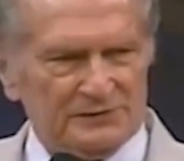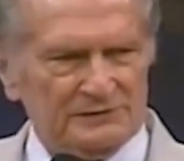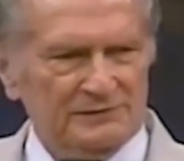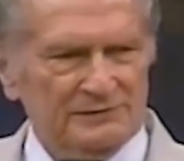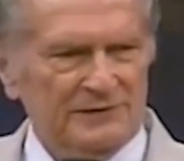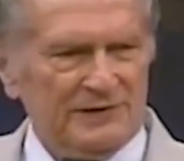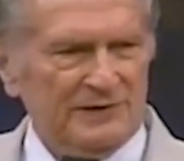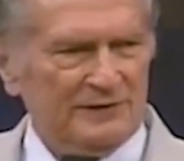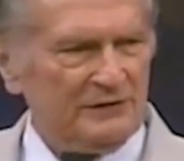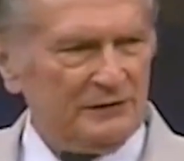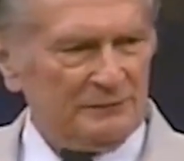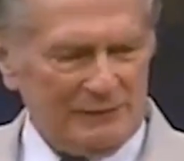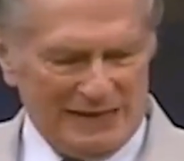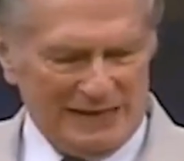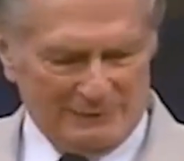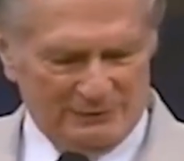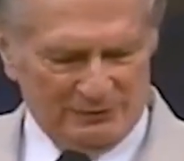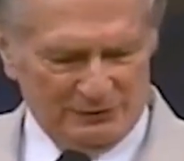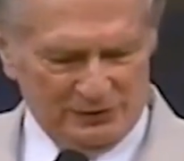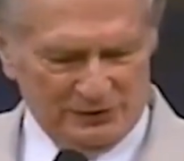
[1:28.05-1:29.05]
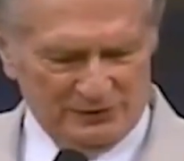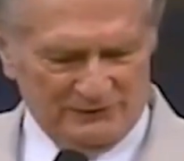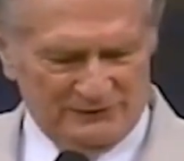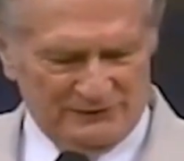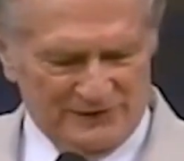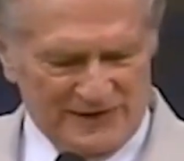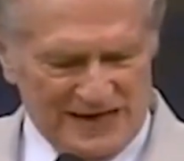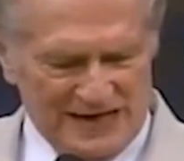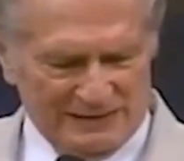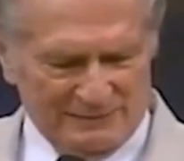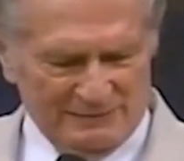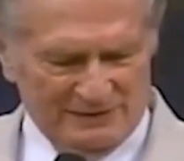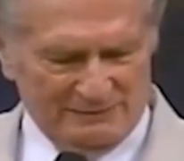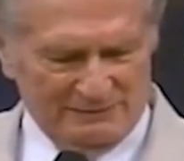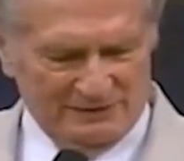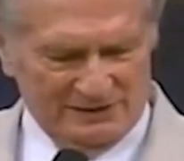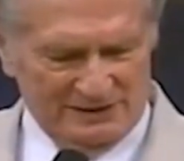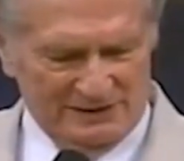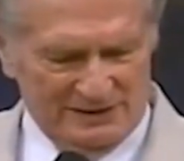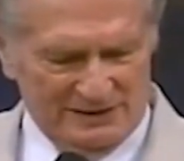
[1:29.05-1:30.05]
If you have your Bible, you can follow me,
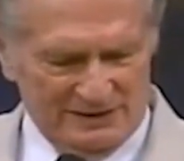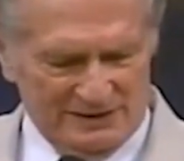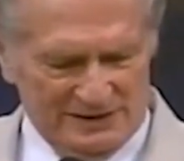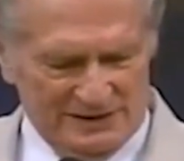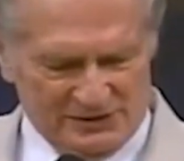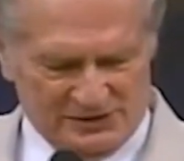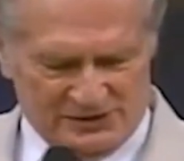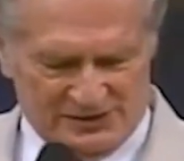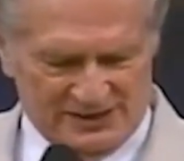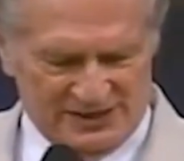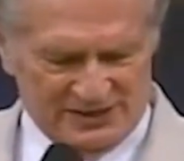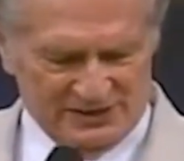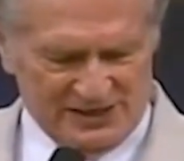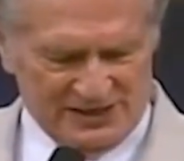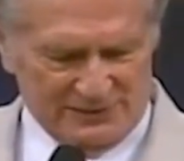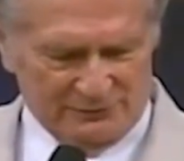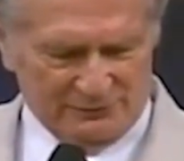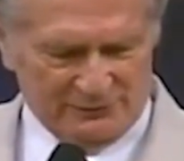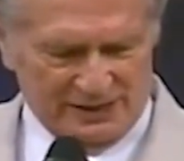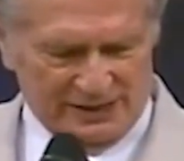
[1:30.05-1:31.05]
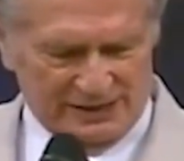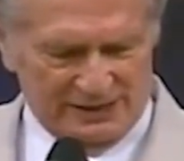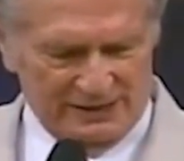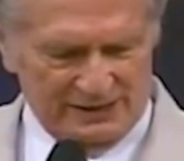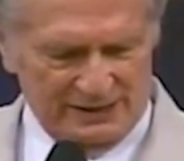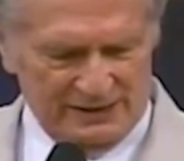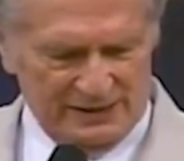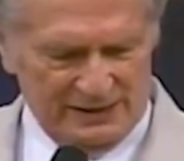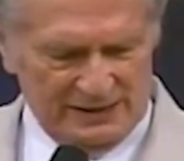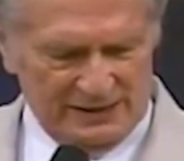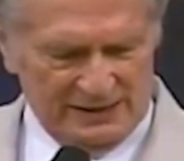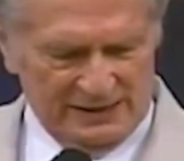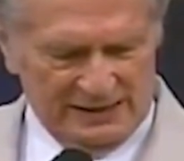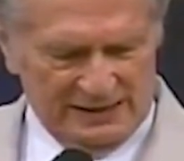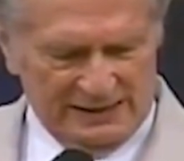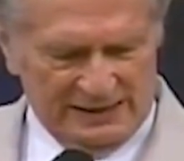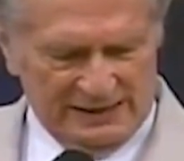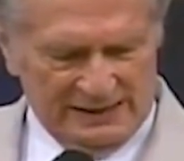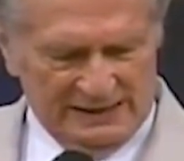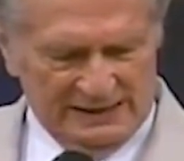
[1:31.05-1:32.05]
but listen as I read it.
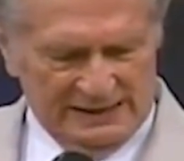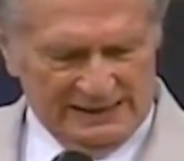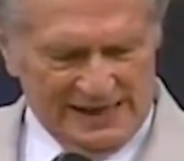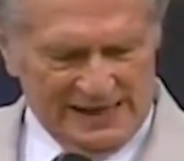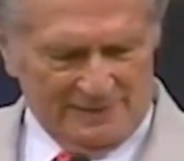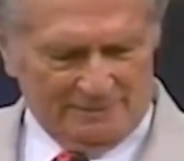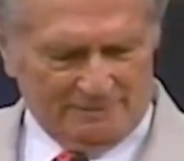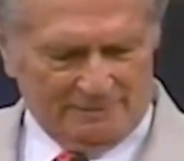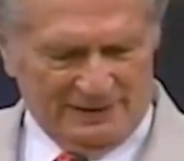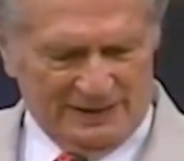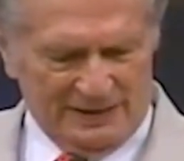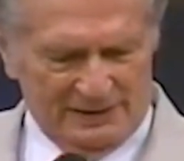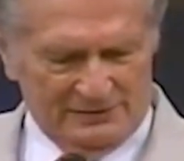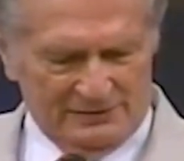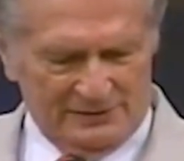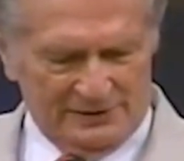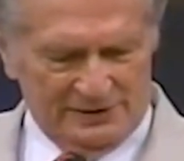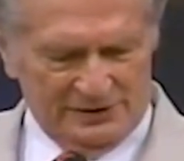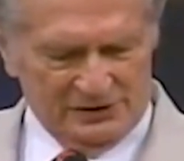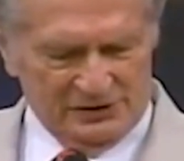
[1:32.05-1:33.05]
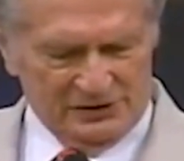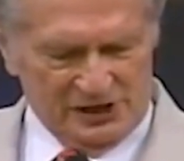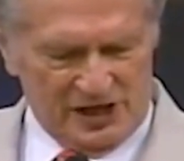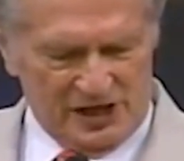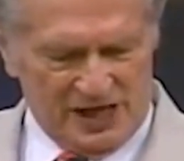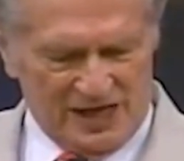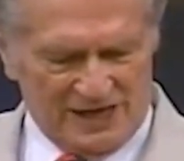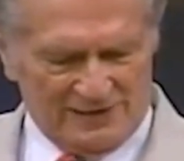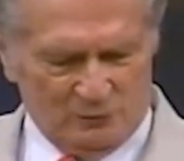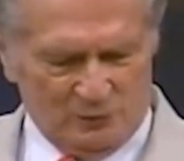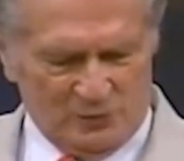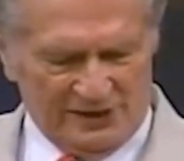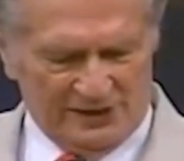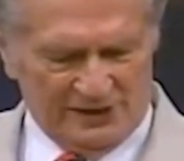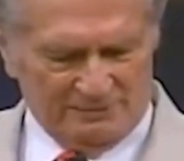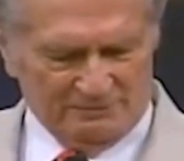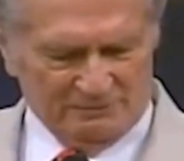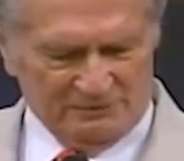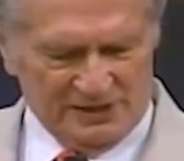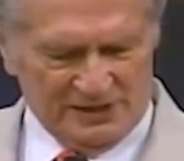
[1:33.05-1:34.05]
Now, Peter and John went
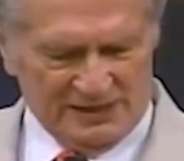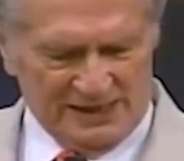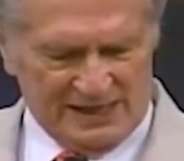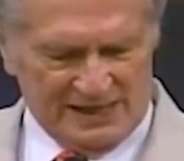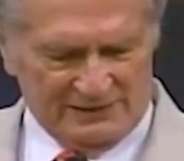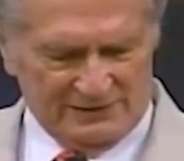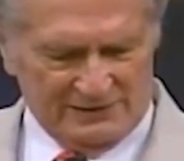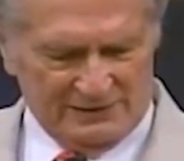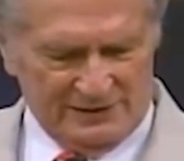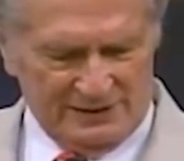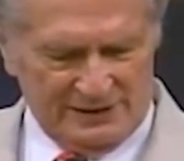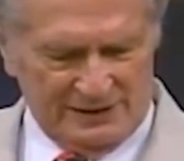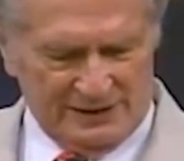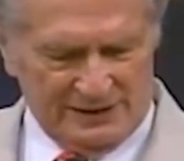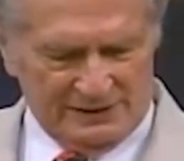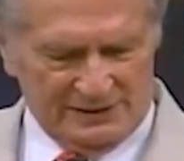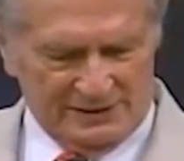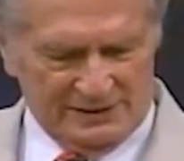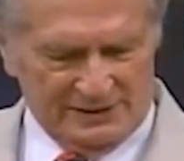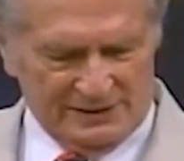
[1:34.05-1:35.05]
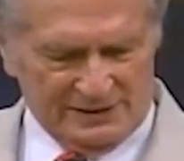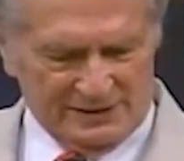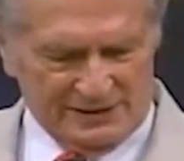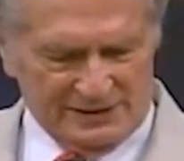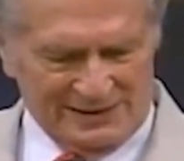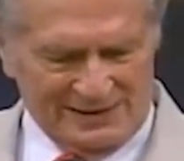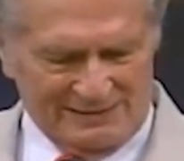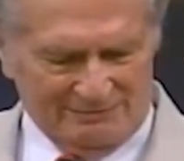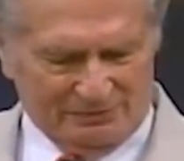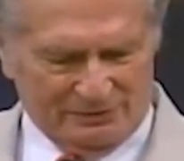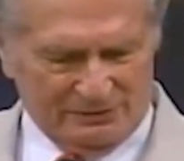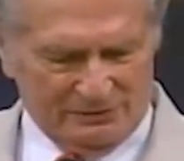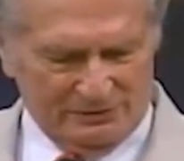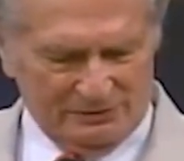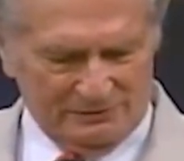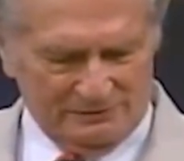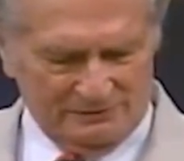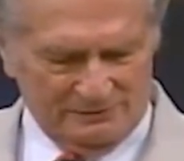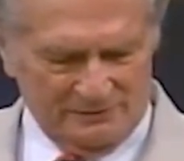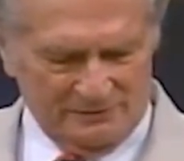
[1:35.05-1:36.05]
up together into the
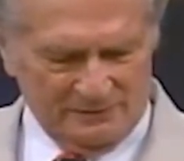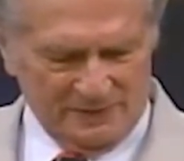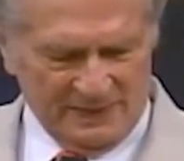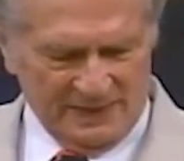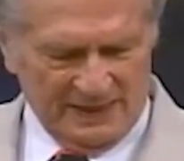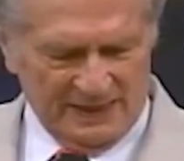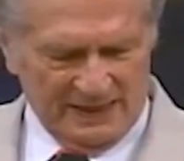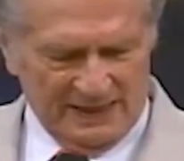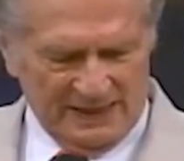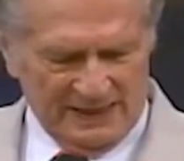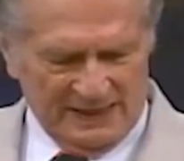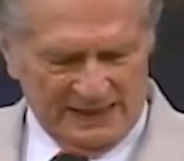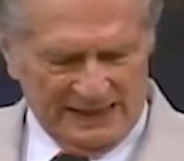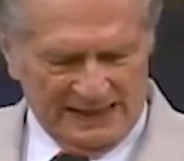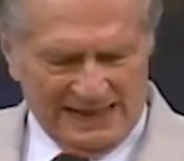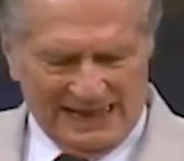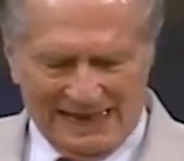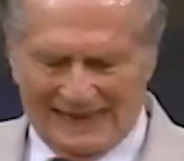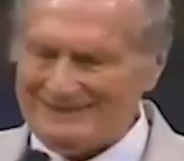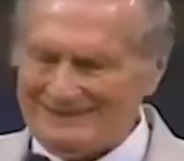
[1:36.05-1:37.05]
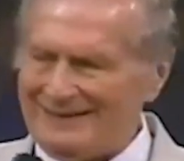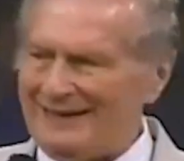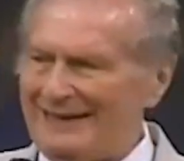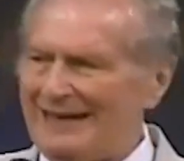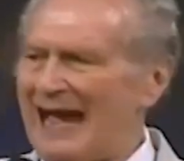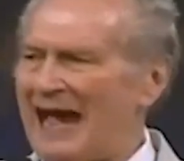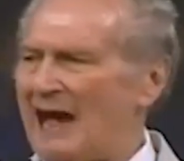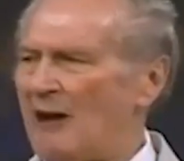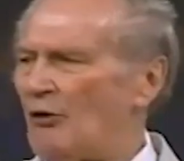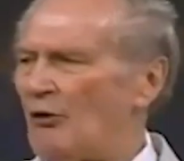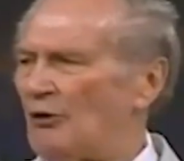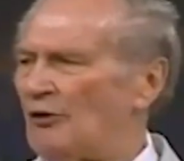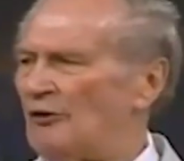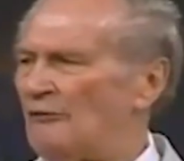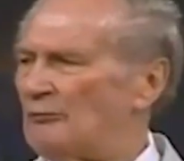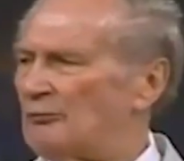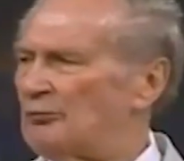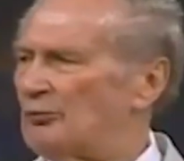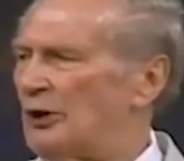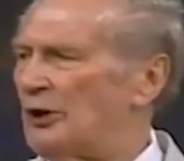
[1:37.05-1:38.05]
temple at the hour
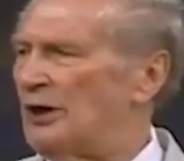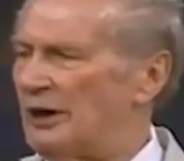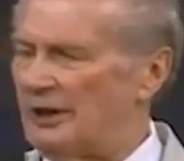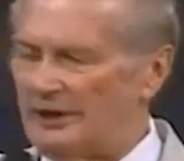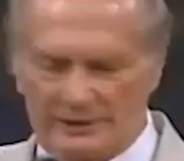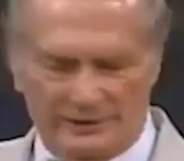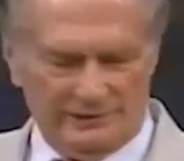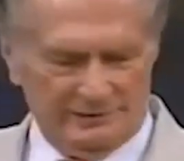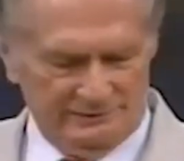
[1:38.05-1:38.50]
of prayer.